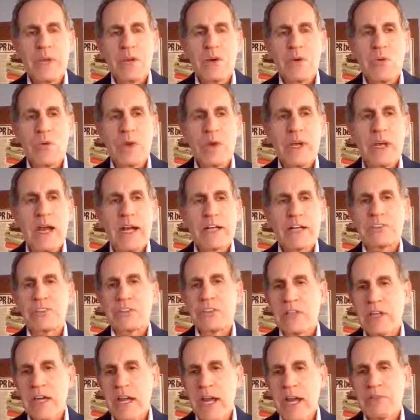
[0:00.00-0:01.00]
We
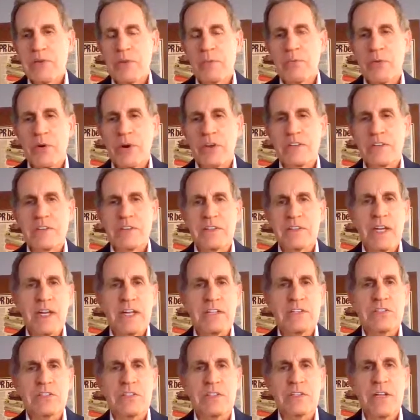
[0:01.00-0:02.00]
actually have a
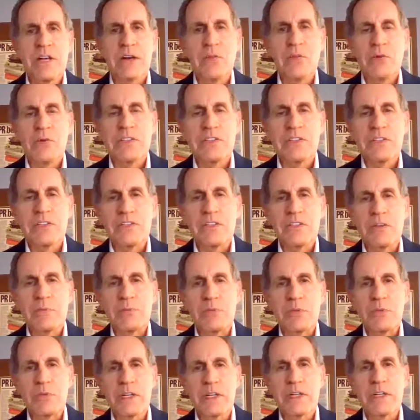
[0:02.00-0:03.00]
presentation that we just
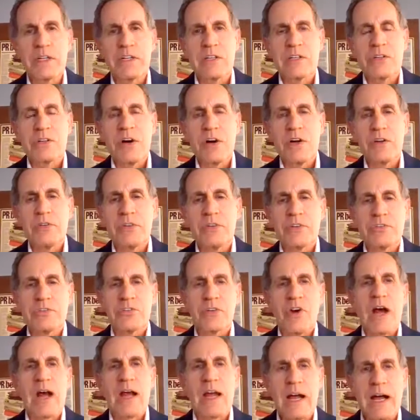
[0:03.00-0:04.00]
completed called the
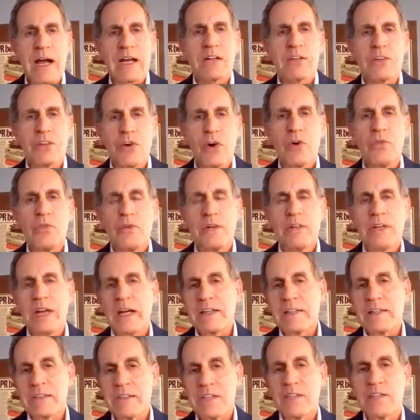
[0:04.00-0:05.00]
Tryon
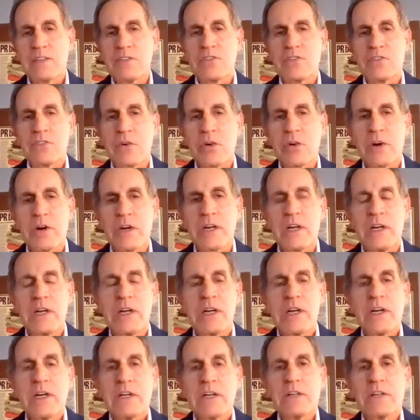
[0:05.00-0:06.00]
COVID-19 story
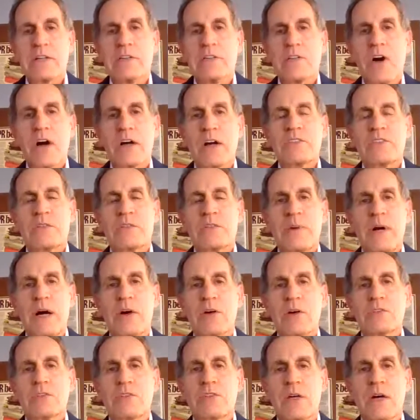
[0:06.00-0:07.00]
that talks
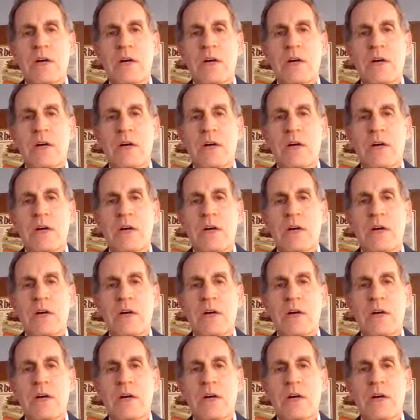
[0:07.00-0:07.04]
about